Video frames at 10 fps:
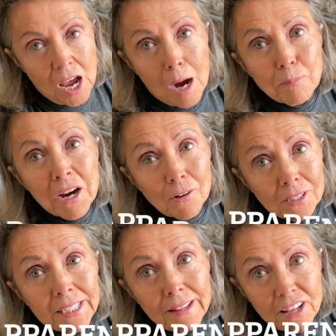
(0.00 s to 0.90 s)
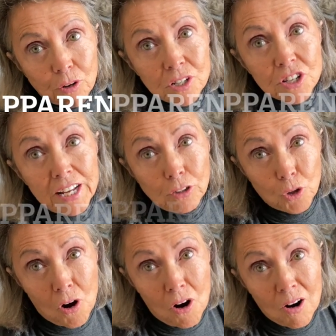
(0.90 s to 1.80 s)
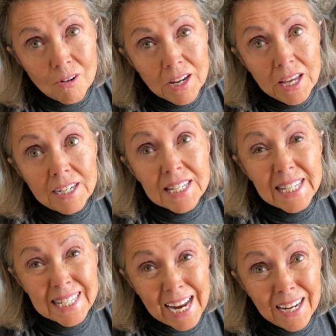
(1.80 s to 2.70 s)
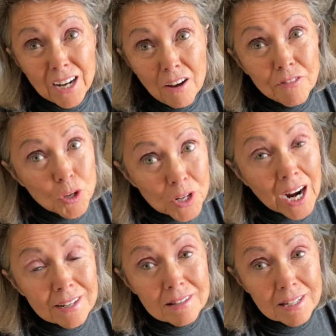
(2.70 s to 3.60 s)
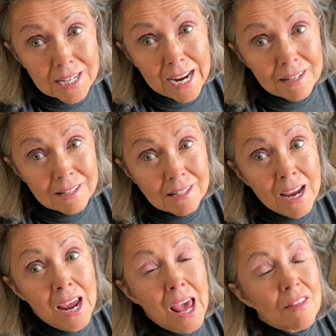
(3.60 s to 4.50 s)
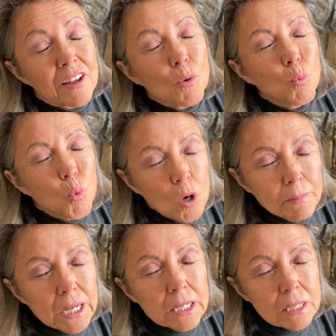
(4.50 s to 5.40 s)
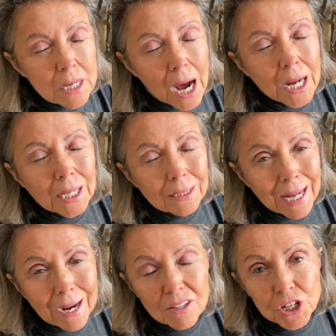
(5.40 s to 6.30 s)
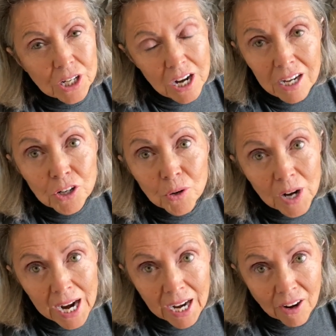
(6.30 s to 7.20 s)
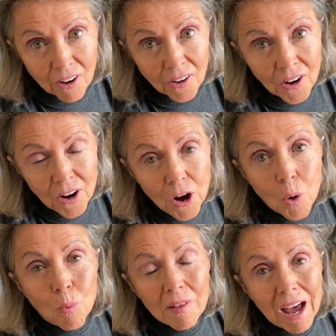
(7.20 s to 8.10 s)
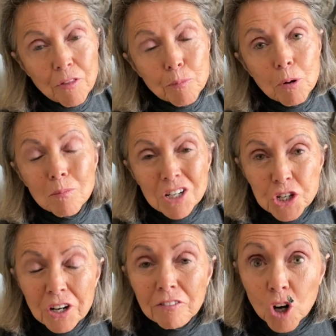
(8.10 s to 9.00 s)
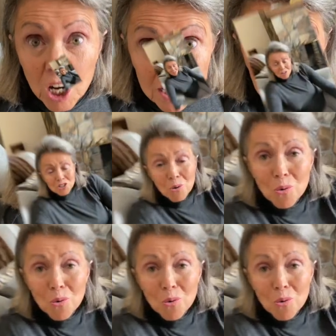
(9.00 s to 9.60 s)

apparently there is a law in a state of the United States that a woman is not allowed to cut her hair without the permission of her husband. So